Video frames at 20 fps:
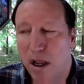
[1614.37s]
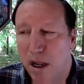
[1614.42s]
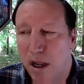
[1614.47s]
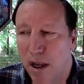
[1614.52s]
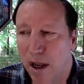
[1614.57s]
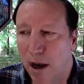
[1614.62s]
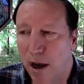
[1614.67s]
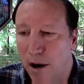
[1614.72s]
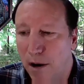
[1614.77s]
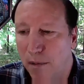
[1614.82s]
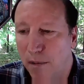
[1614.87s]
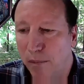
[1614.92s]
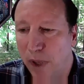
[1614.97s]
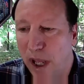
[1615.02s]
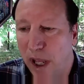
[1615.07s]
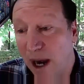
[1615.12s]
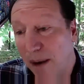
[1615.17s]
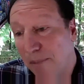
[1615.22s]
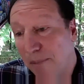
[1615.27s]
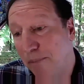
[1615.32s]

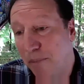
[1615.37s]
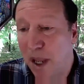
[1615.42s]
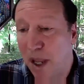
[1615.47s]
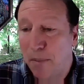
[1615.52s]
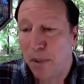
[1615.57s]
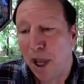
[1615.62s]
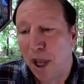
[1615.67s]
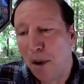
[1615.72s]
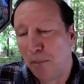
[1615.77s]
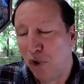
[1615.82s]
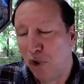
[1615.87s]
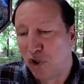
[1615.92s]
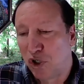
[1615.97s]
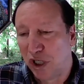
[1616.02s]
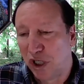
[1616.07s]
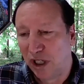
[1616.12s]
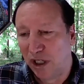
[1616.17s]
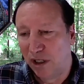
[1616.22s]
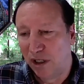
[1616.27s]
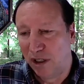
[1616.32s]
And maybe I'm
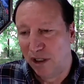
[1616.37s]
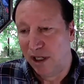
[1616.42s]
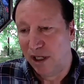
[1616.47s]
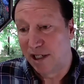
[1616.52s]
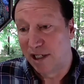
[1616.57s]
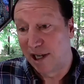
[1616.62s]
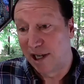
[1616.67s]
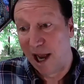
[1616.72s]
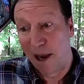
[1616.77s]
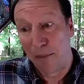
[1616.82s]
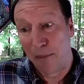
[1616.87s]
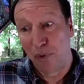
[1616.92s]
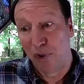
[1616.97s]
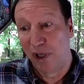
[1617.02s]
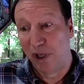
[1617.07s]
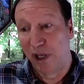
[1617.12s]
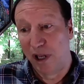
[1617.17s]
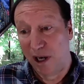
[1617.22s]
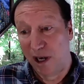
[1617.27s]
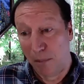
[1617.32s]
using
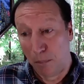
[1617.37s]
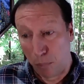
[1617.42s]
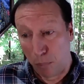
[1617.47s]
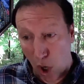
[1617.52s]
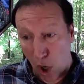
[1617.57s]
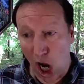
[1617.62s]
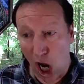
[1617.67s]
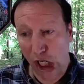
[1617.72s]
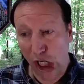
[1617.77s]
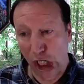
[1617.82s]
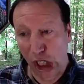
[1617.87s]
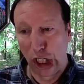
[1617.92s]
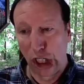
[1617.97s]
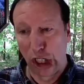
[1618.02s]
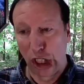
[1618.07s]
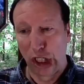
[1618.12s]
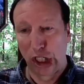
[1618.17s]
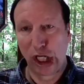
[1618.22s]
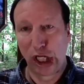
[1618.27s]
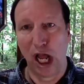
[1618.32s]
discipling in a broader
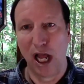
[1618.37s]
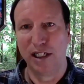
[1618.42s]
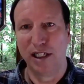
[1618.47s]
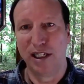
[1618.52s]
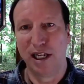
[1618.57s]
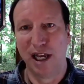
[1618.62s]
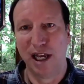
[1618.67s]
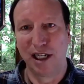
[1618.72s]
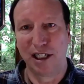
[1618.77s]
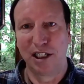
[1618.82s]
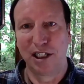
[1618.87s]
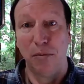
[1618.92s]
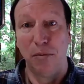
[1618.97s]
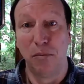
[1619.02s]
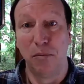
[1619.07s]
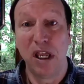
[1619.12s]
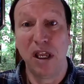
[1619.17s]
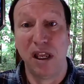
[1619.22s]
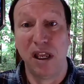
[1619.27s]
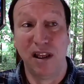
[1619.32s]
context. Sure.
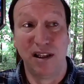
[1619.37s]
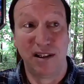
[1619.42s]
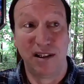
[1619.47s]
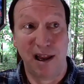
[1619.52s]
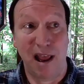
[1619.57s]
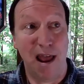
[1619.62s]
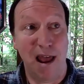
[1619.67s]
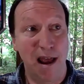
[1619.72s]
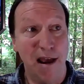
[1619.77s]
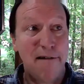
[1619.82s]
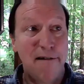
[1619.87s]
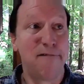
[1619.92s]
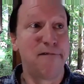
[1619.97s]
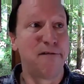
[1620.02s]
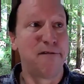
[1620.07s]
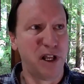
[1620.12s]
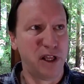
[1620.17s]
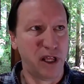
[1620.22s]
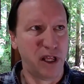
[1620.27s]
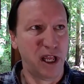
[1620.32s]
Me,
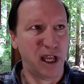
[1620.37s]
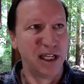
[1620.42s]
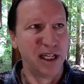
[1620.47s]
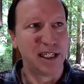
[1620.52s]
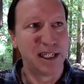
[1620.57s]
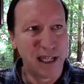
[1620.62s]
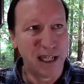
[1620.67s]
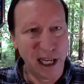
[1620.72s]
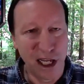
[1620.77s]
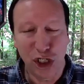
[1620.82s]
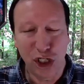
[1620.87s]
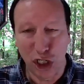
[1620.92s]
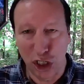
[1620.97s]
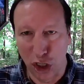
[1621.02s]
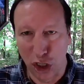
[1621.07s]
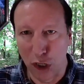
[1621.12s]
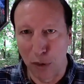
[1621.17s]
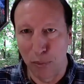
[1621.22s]
everything, it's teaching them